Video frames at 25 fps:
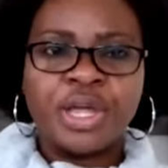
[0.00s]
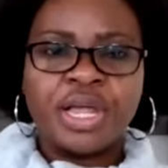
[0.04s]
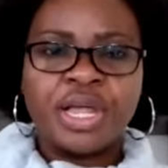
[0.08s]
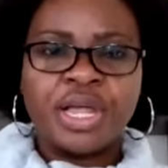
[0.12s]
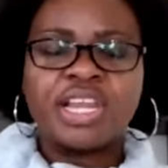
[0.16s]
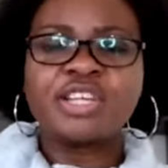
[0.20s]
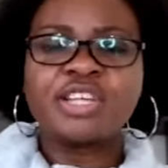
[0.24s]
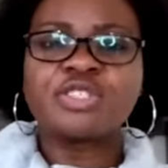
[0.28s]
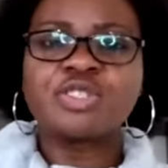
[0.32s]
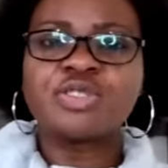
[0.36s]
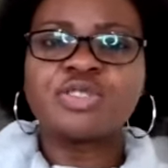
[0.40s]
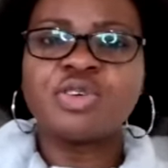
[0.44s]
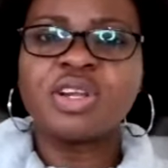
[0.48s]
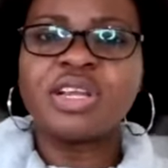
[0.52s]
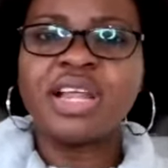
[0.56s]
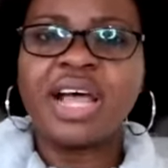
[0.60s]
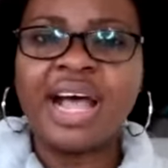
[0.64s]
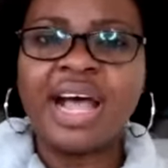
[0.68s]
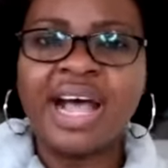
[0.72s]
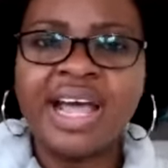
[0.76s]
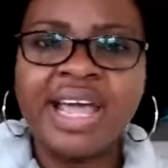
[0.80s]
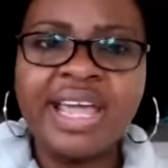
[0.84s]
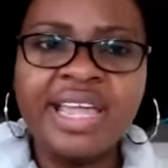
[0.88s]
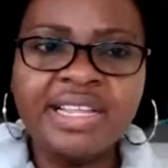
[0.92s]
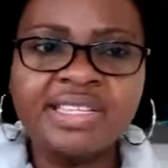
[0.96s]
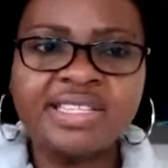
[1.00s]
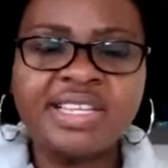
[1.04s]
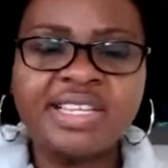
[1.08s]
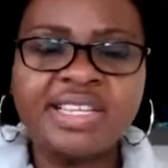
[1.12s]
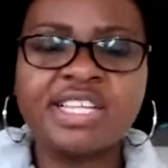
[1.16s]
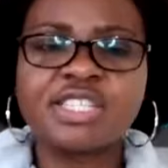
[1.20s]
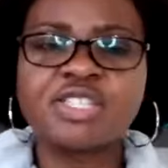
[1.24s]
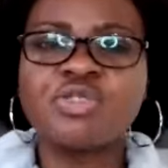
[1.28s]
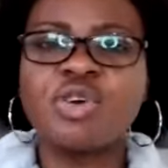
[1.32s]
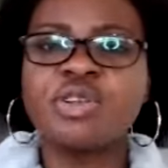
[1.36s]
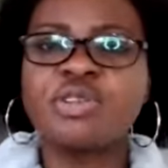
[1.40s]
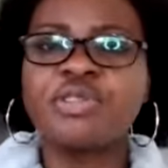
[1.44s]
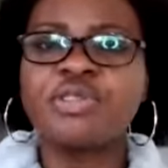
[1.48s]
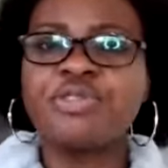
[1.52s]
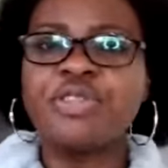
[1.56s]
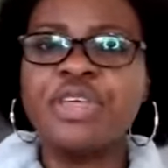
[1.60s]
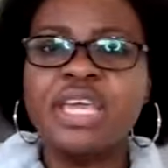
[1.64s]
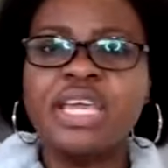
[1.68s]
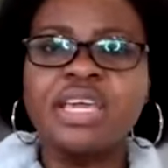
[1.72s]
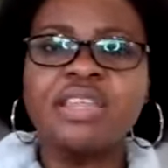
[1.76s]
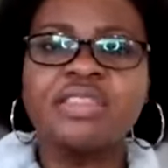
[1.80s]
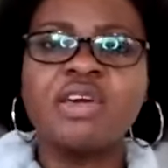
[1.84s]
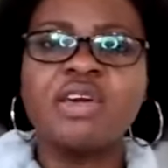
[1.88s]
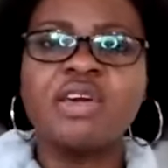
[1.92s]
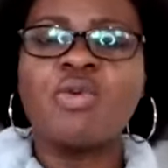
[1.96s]
Let's not hide. Let's not
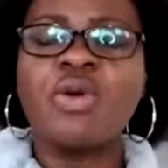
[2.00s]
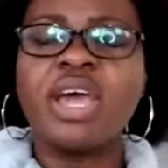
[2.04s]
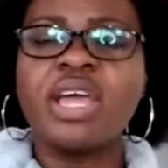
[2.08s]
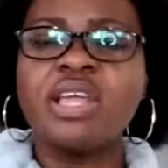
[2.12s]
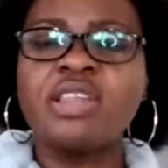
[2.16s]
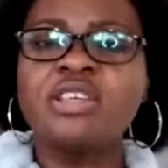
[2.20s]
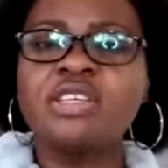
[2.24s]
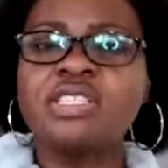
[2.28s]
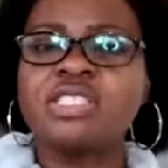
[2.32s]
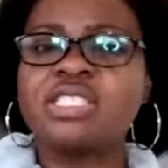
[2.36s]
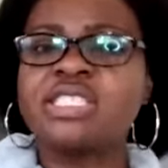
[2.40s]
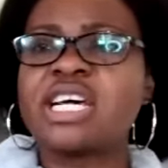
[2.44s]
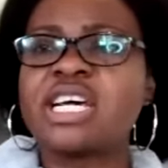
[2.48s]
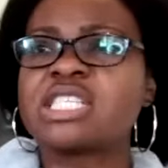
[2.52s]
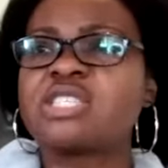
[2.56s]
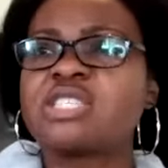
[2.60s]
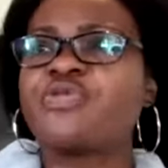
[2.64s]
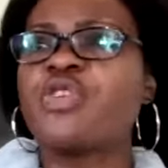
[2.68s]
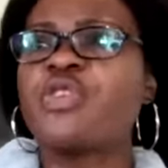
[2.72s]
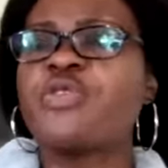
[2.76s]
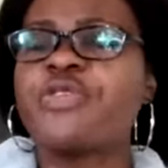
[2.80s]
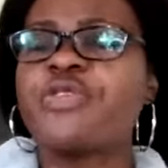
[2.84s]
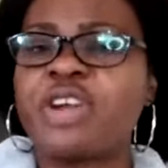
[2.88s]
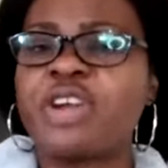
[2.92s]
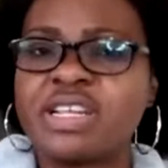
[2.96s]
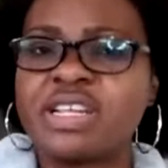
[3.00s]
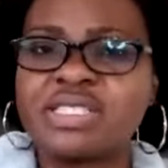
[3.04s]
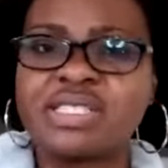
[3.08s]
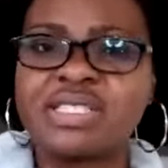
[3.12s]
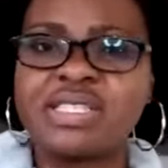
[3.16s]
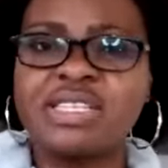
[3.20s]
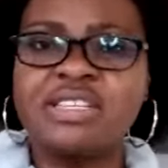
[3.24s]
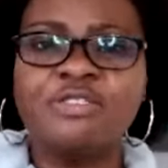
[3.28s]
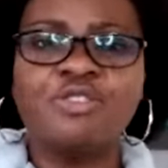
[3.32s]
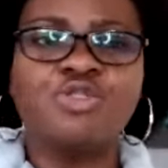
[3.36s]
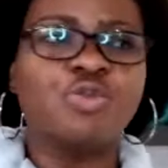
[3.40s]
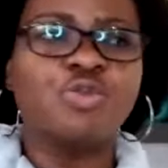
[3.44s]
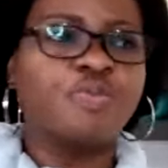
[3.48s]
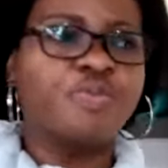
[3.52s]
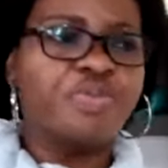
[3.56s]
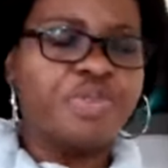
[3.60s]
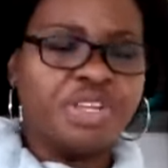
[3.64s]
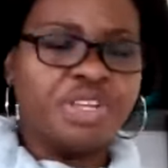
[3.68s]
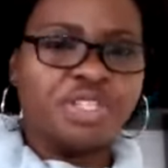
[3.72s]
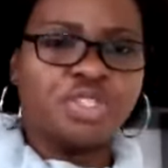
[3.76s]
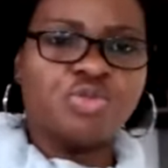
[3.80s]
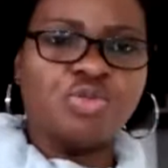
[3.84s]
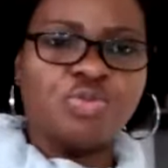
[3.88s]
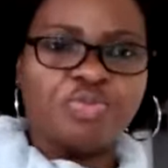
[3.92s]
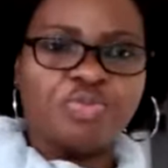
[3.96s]
think the way it's just for Francine to
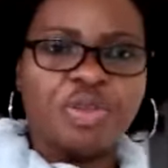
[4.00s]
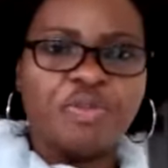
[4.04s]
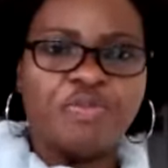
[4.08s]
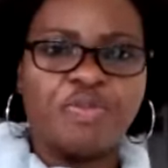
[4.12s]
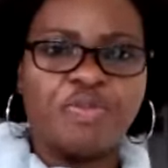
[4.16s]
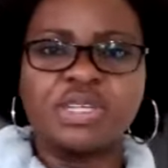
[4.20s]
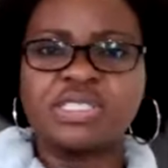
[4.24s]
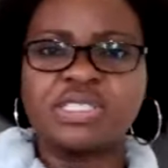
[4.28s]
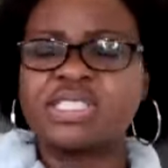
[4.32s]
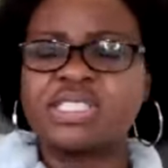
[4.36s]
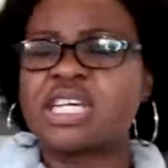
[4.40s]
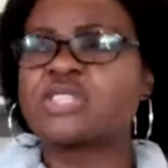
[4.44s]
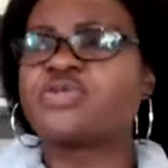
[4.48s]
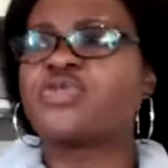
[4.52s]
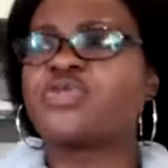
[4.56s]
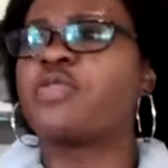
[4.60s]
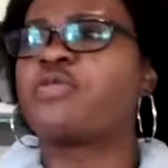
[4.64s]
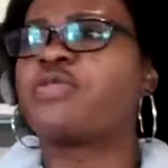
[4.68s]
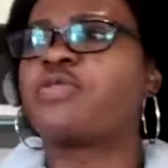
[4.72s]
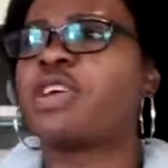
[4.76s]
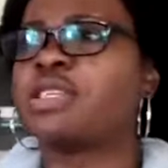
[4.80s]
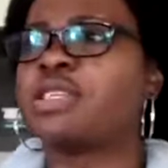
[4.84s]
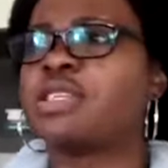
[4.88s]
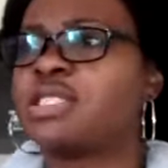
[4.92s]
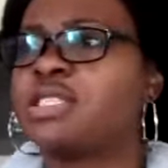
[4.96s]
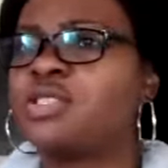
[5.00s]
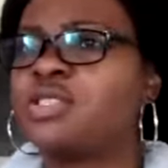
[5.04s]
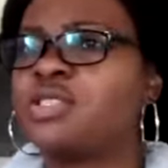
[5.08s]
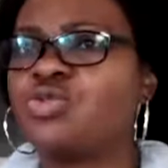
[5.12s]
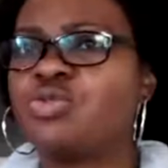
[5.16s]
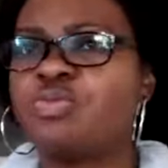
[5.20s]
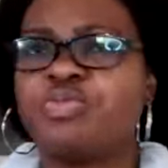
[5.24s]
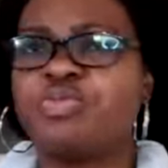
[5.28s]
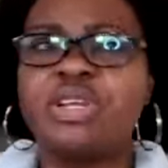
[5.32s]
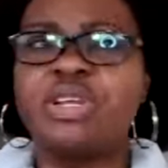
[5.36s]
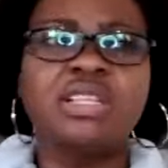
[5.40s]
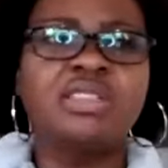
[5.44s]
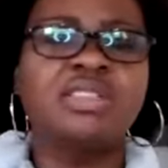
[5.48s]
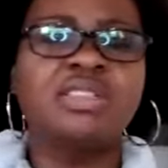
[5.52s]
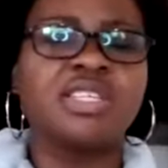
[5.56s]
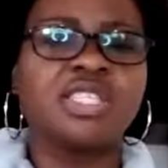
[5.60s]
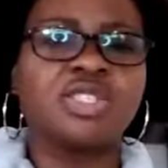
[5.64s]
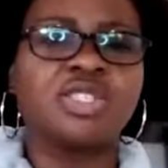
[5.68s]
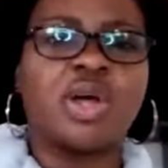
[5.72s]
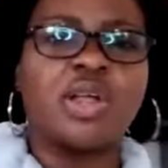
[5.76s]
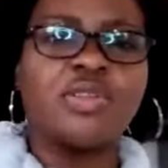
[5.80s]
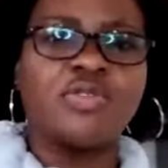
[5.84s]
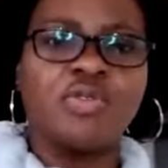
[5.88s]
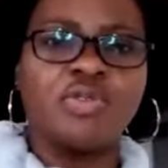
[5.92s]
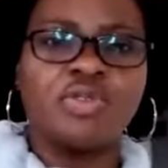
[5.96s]
preach to people. It's just for Francine to bring this
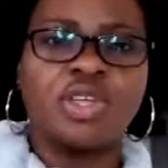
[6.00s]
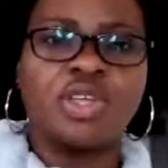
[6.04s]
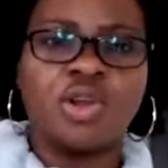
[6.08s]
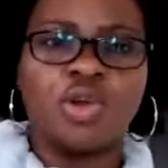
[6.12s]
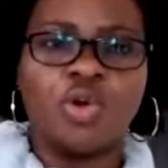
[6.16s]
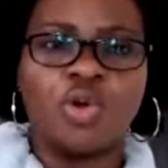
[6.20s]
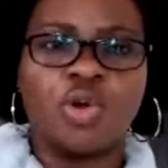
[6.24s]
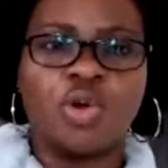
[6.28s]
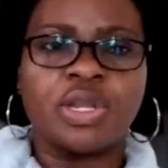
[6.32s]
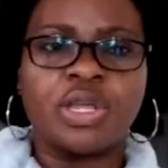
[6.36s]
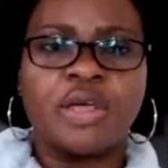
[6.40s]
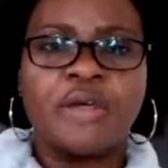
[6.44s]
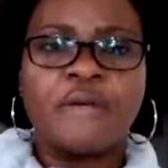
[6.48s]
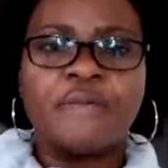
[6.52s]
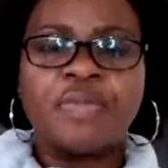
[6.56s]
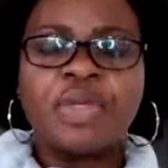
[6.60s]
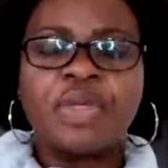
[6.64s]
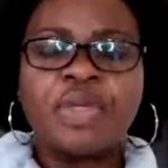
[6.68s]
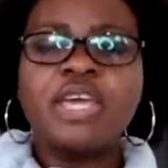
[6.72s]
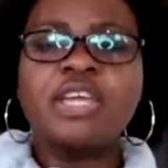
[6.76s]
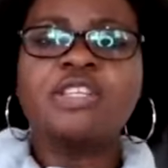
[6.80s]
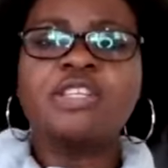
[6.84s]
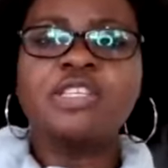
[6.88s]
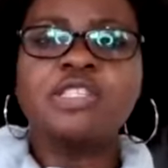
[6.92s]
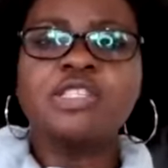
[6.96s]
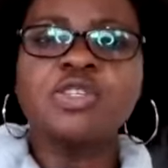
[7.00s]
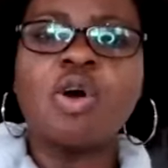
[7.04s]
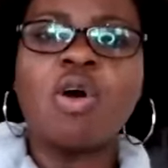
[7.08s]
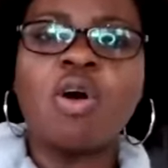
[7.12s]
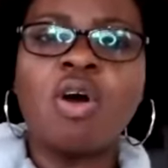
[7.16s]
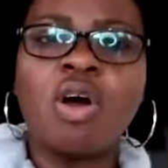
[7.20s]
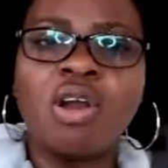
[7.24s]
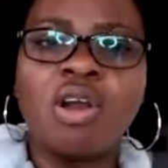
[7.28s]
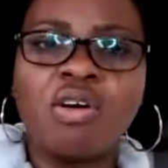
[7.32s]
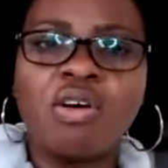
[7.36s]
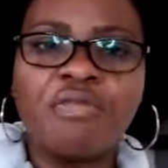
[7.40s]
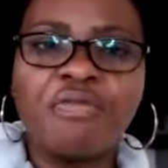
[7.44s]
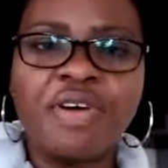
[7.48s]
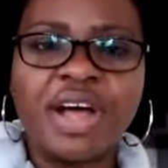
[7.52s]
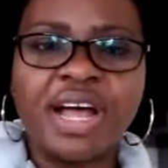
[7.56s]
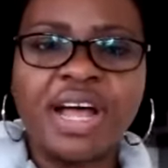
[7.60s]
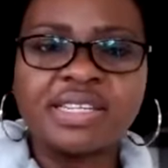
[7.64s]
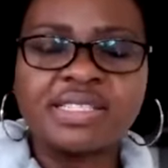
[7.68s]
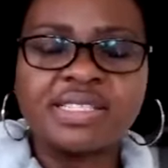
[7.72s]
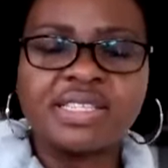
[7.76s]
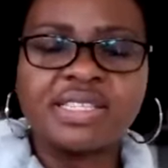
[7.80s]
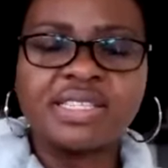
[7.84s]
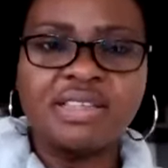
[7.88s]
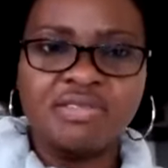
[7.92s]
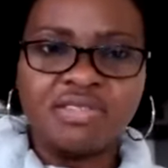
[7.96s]
one to the Lord. It is all of
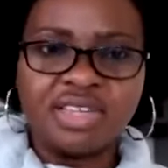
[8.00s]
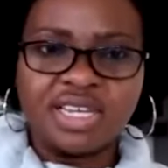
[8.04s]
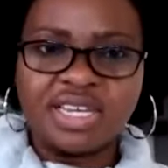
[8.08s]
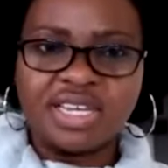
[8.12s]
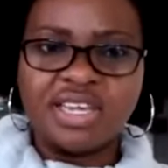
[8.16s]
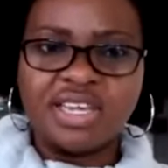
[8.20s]
us in the